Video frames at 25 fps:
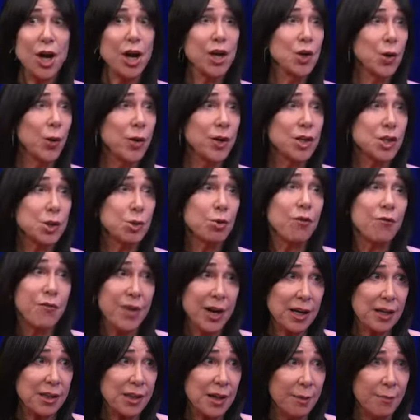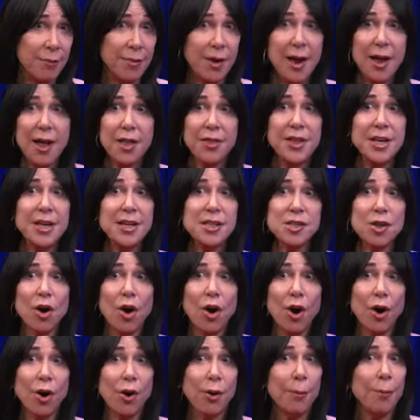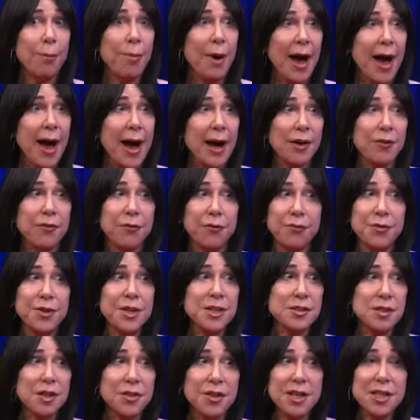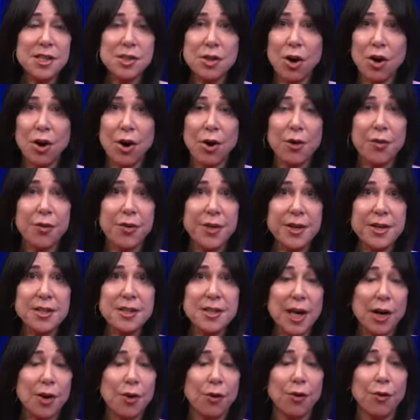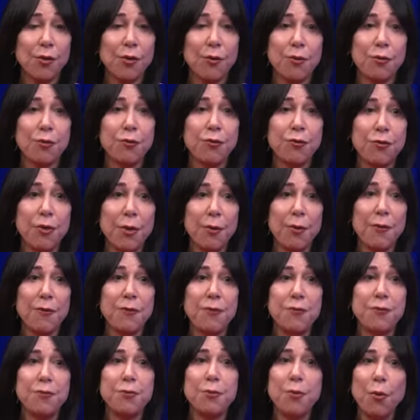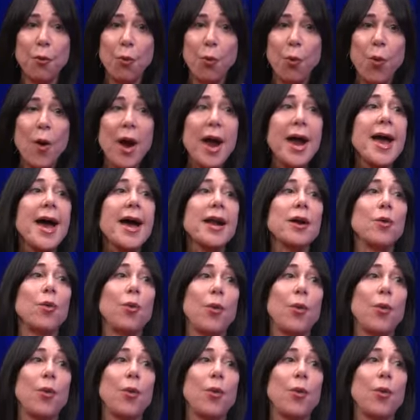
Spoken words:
in order to evict them. These are things that are way out